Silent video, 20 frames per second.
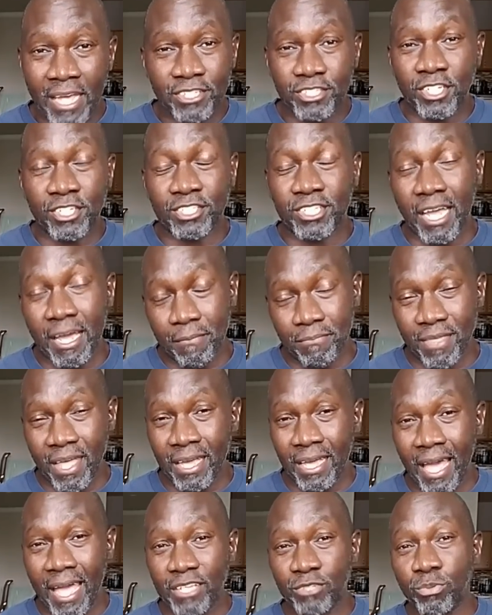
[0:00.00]
That's the
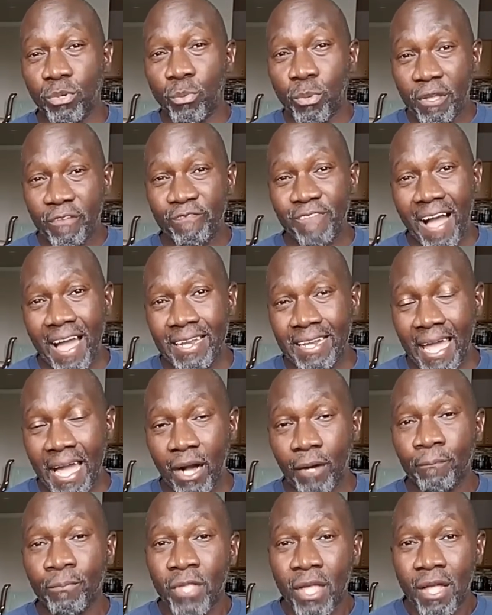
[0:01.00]
same thing as when we
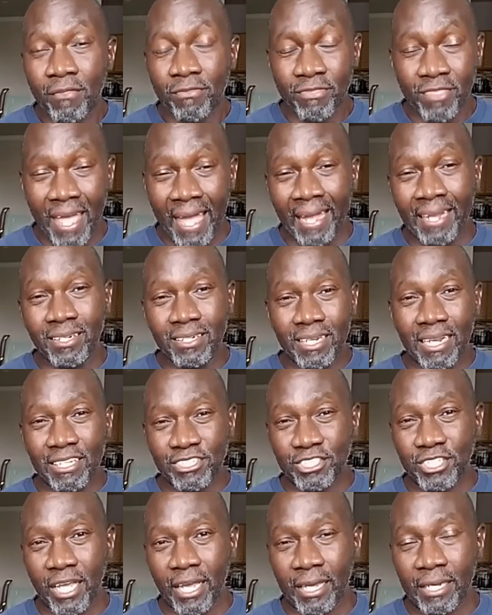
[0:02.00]
find out that,
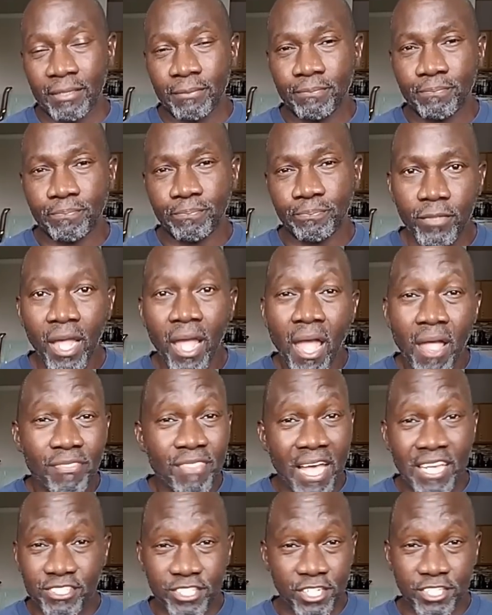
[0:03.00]
let's say,
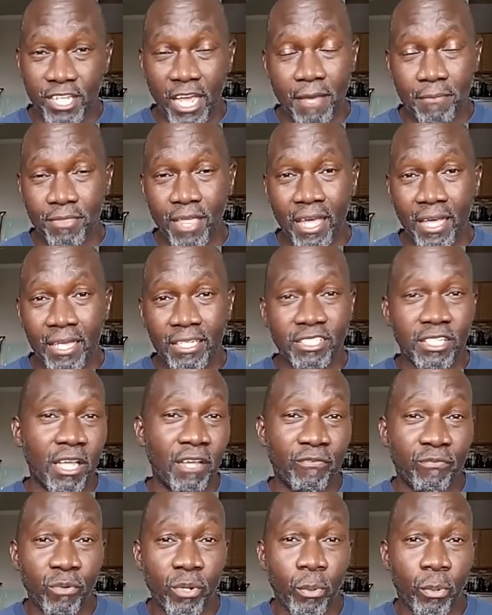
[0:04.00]
that's the same thing
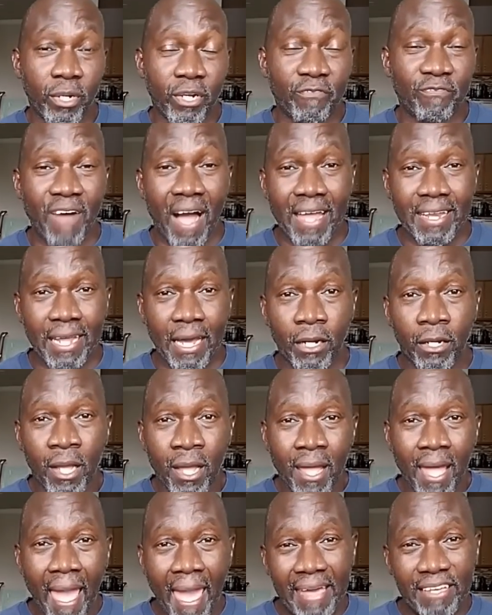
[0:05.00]
as if we were to find
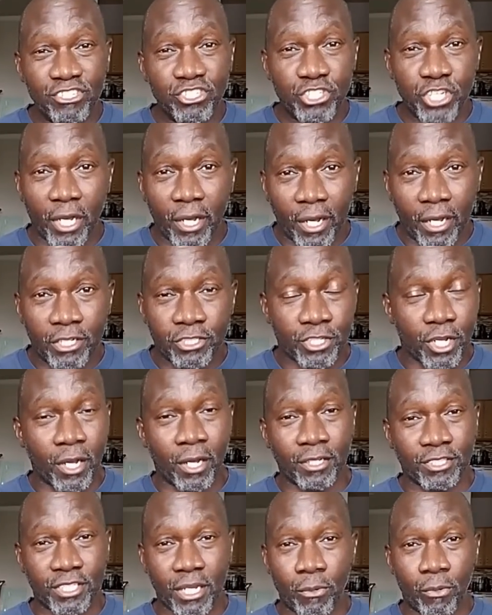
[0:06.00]
out a
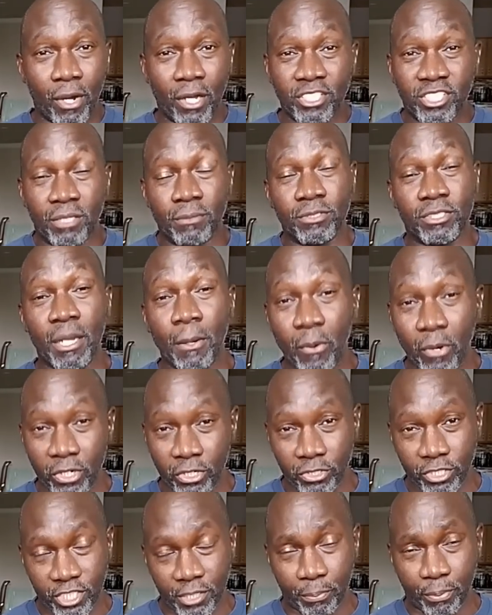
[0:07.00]
judge, uh, someone,
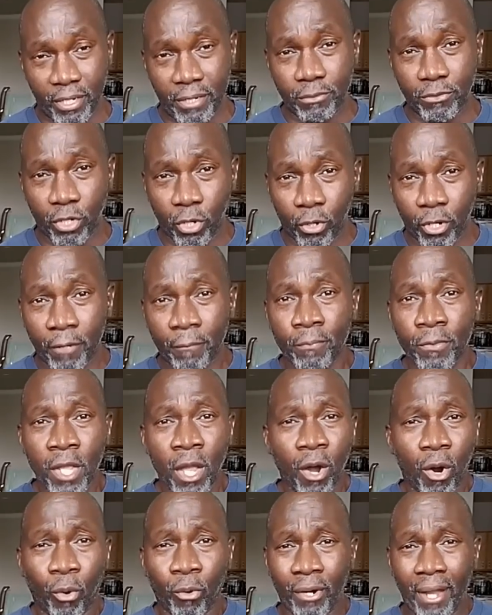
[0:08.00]
someone on the Supreme
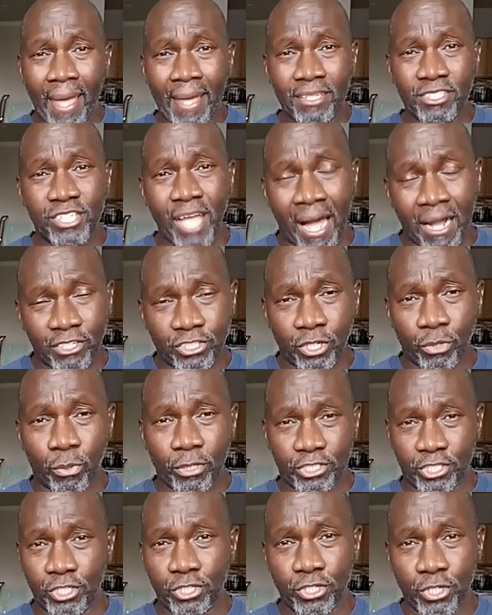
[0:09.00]
Court or a
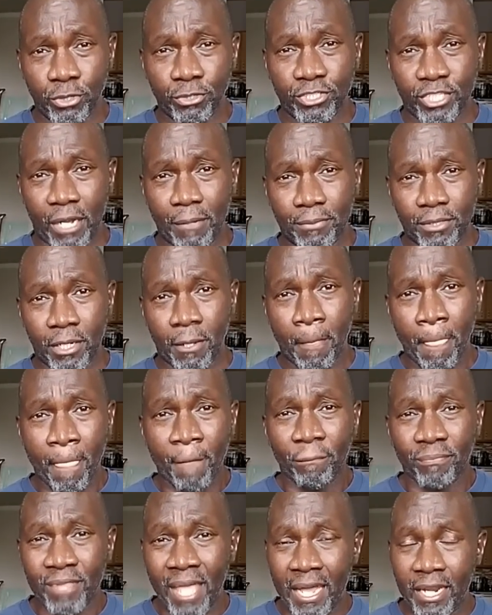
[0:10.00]
doctor were to do
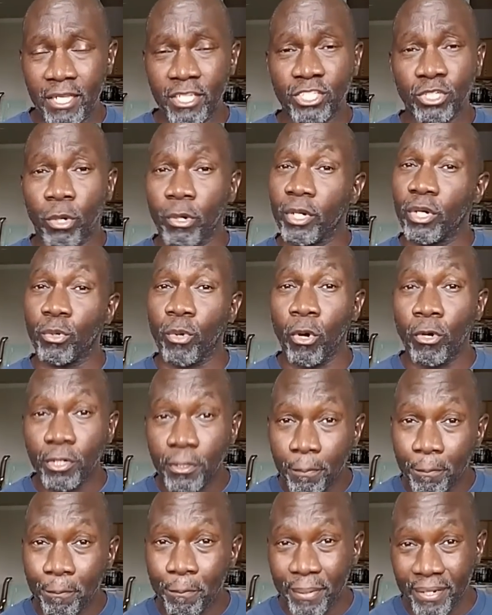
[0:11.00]
something that is, quote
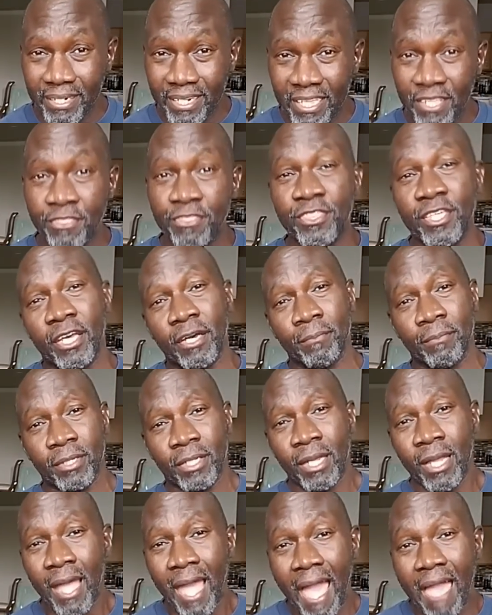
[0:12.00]
unquote, beneath
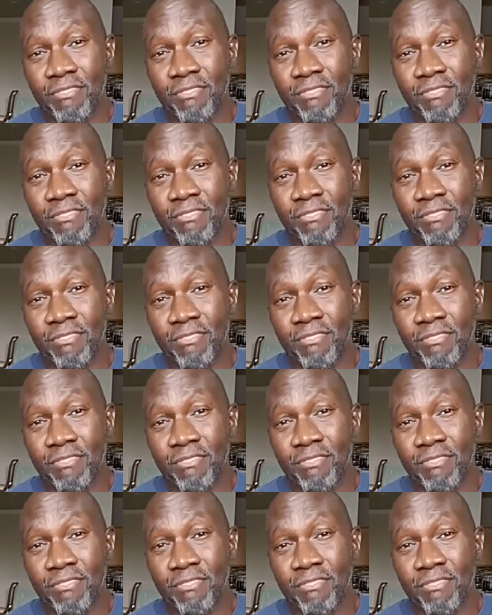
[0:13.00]
them.